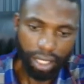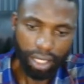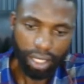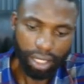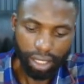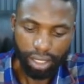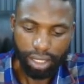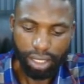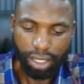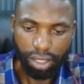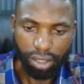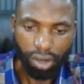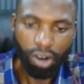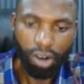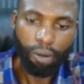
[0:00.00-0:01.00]
Create,
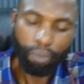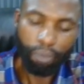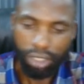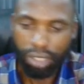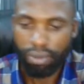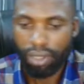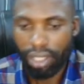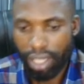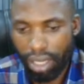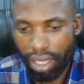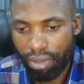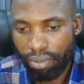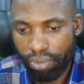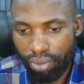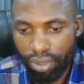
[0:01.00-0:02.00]
or possibly let
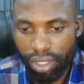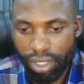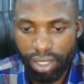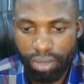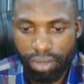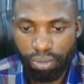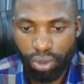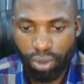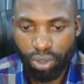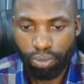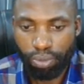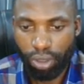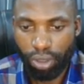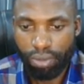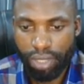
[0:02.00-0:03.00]
me put it both
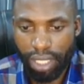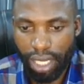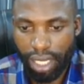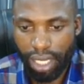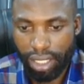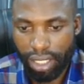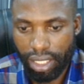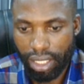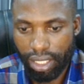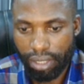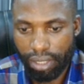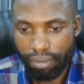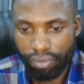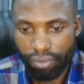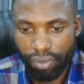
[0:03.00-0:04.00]
prompt and then